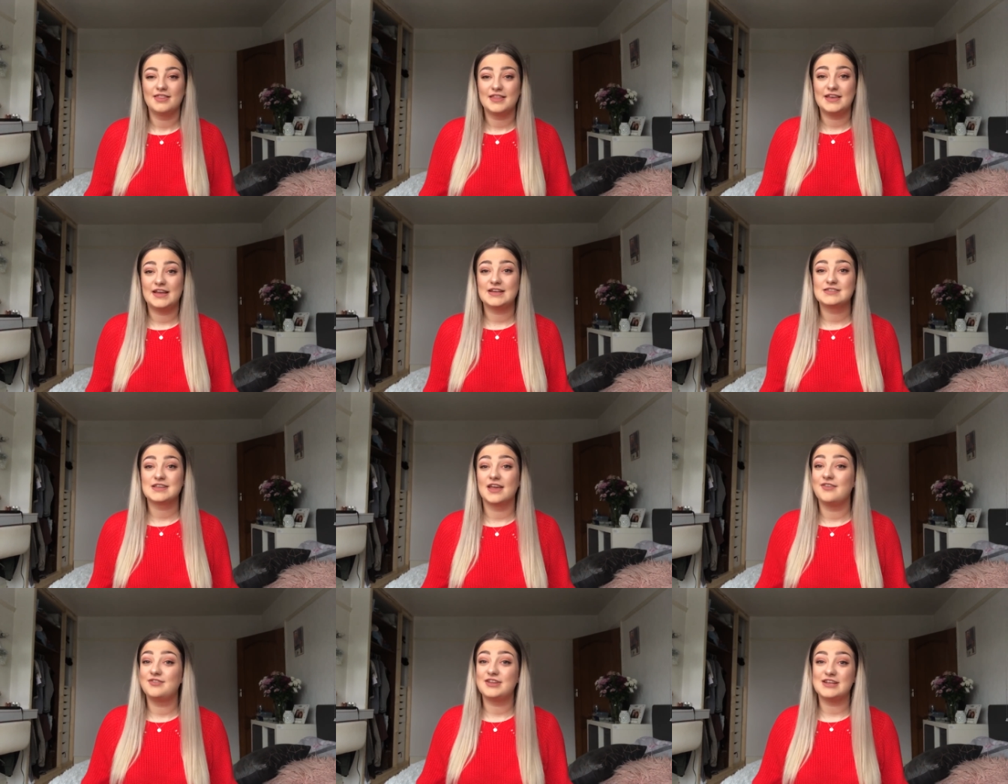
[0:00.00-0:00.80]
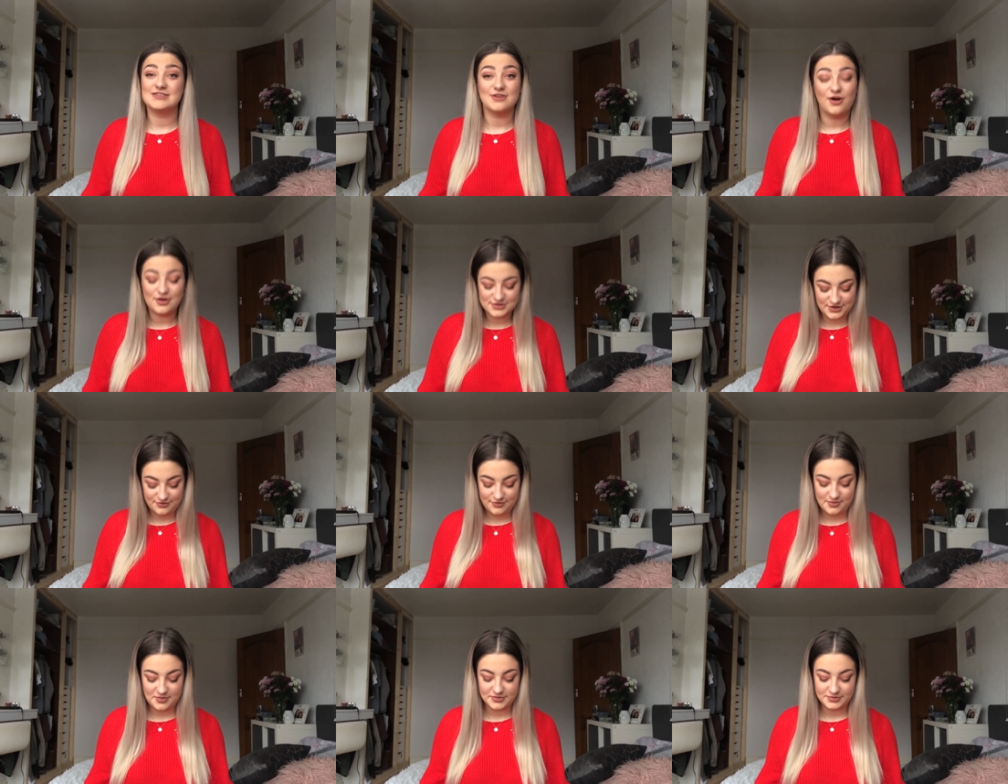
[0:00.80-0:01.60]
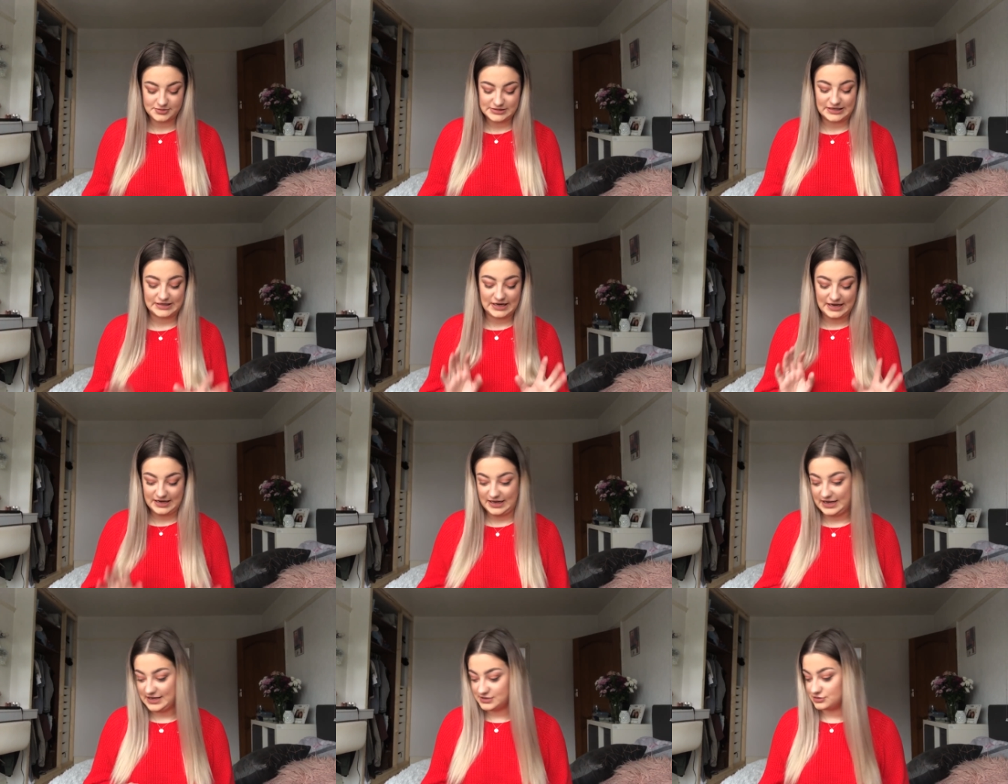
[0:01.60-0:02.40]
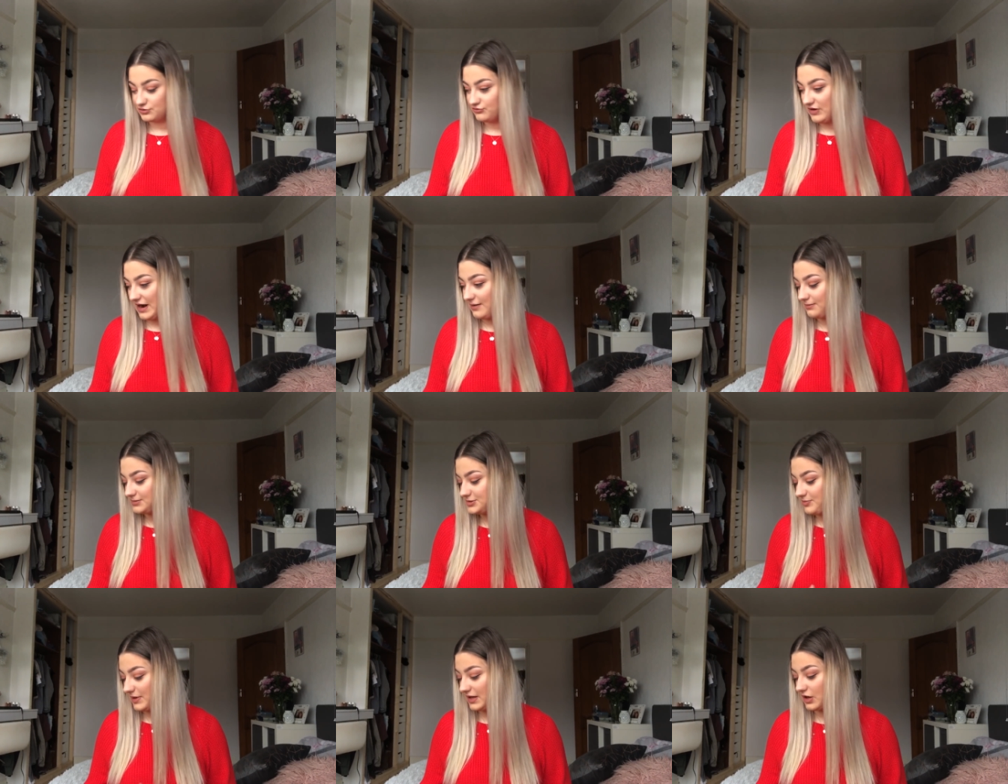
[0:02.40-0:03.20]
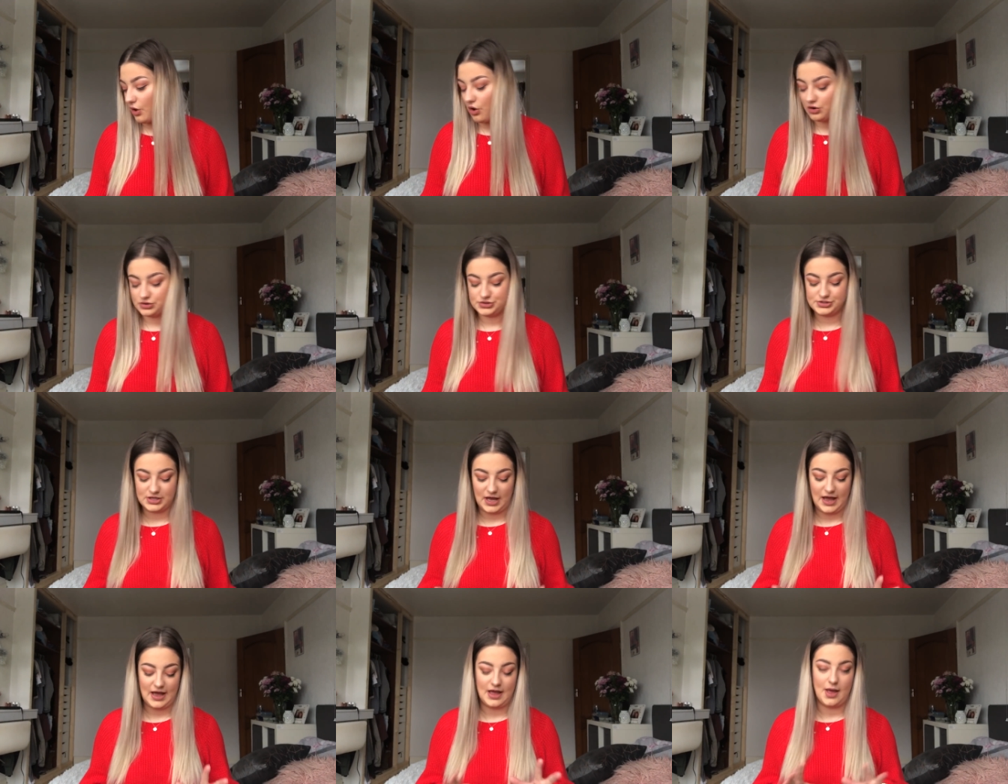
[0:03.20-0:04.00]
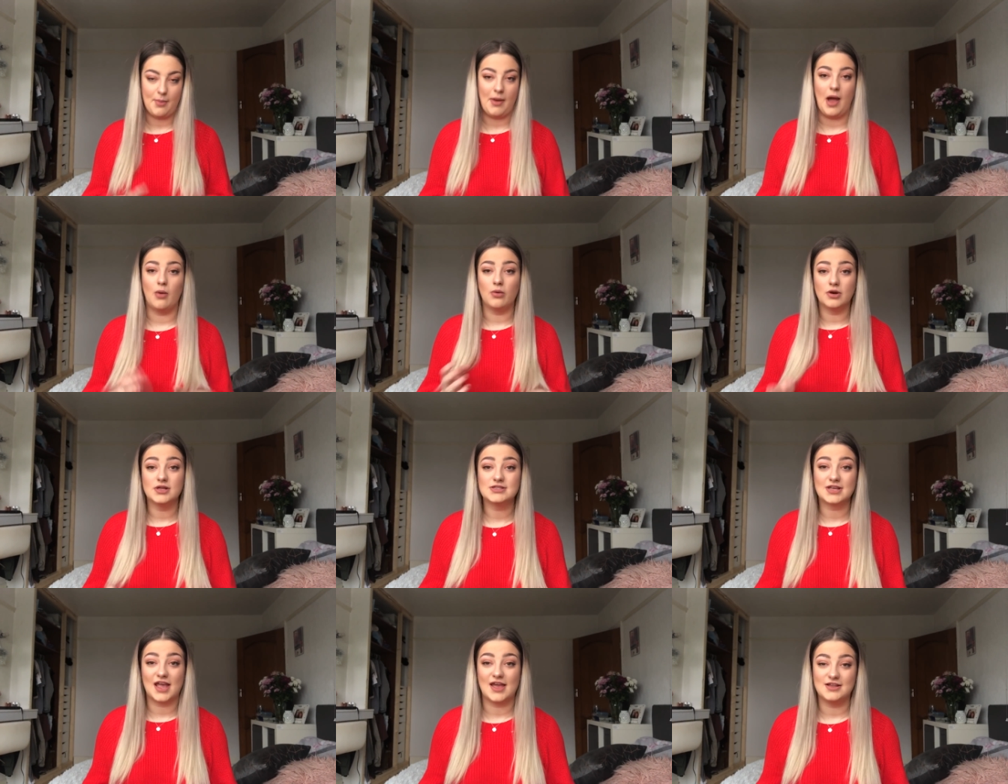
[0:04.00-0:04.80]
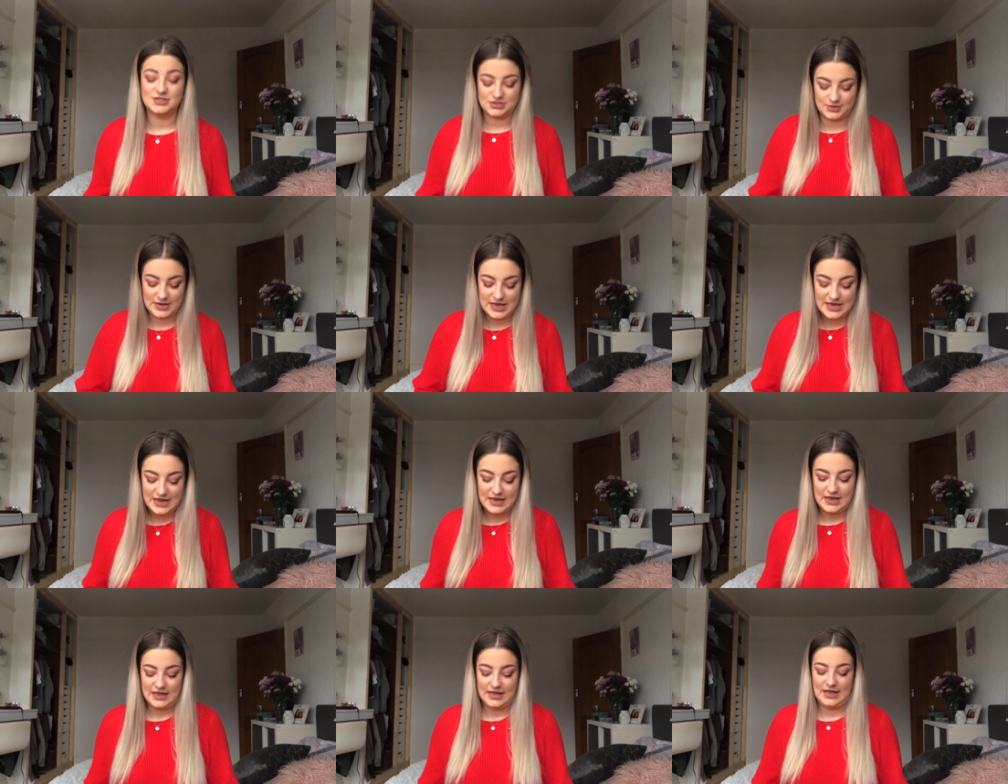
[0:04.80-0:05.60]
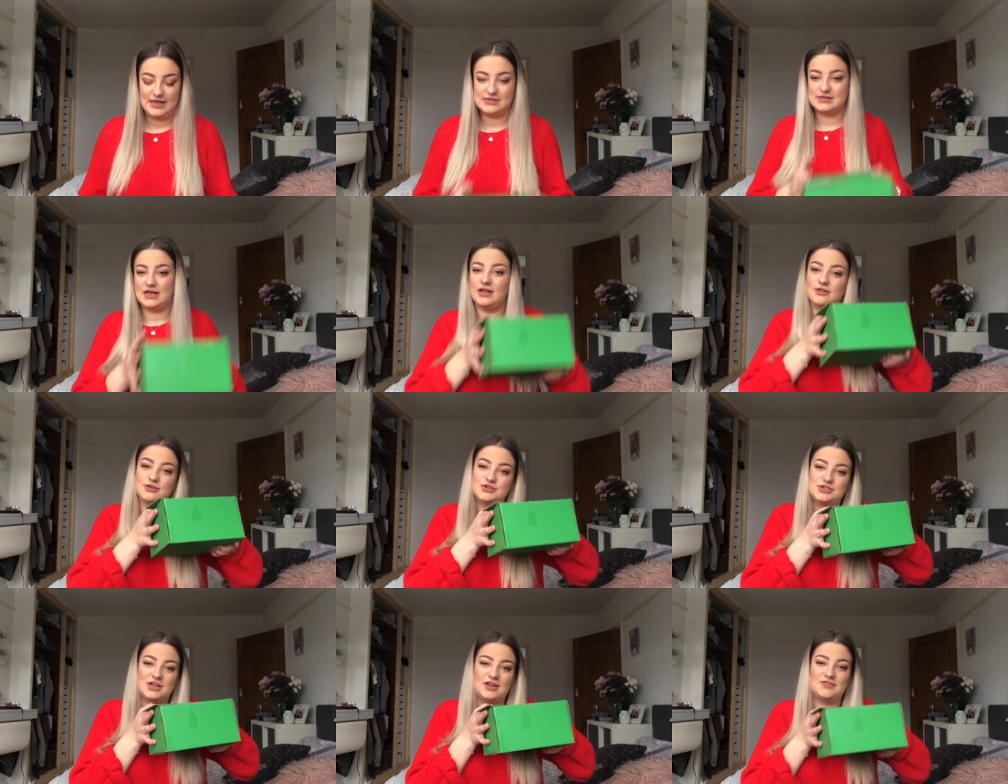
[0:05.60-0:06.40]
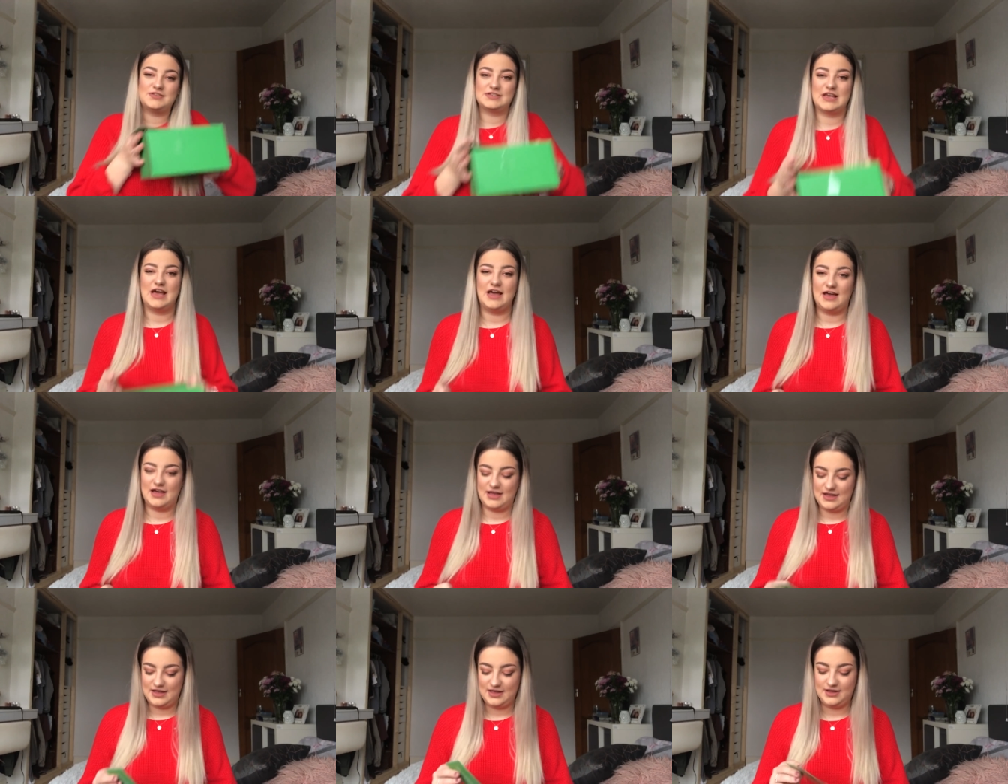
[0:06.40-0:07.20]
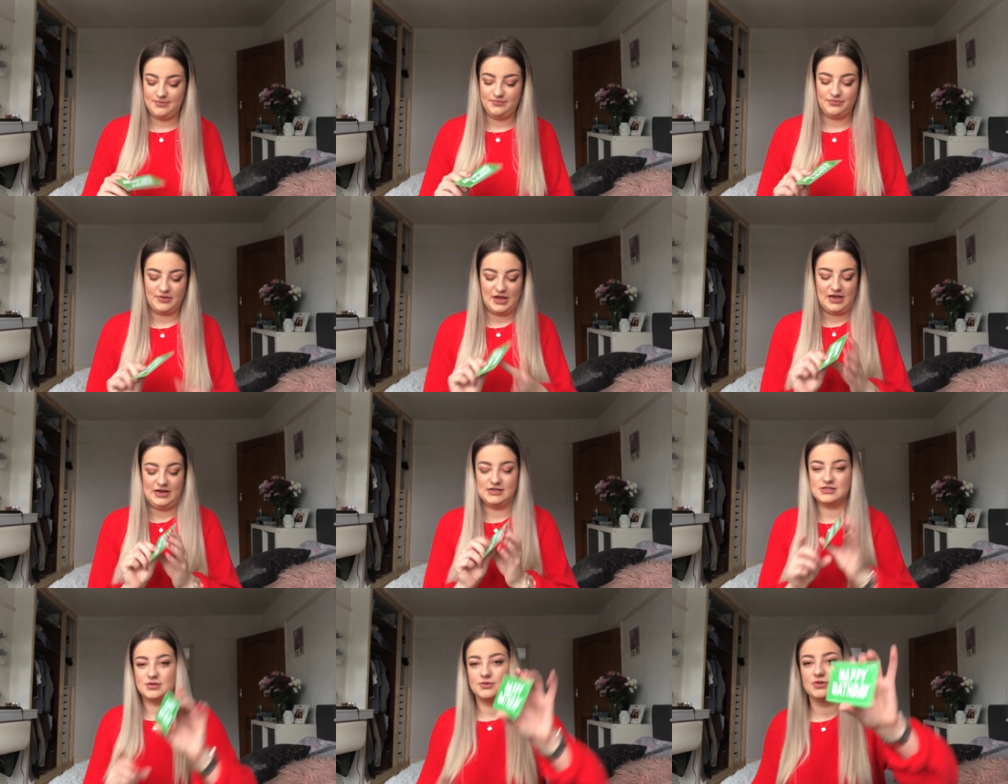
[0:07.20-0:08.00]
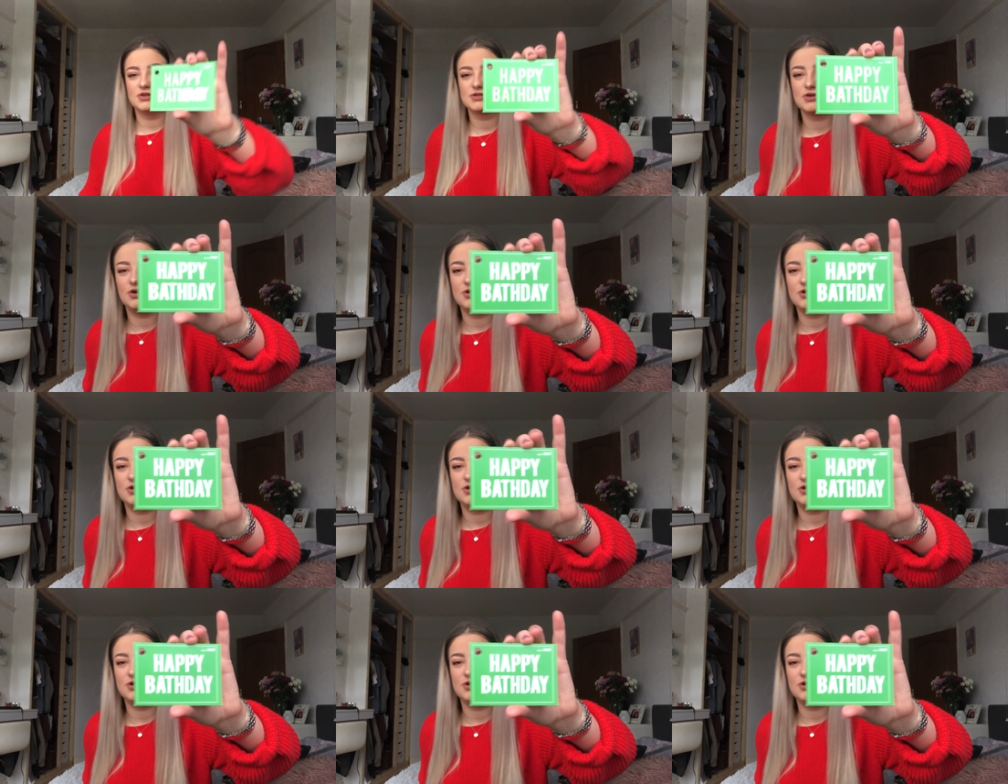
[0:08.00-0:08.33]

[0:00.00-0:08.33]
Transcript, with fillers: The next gift is also from my mum and dad, and it is unwrapped because I wanted to get into it. It's a Lush gift set, and it's the one that's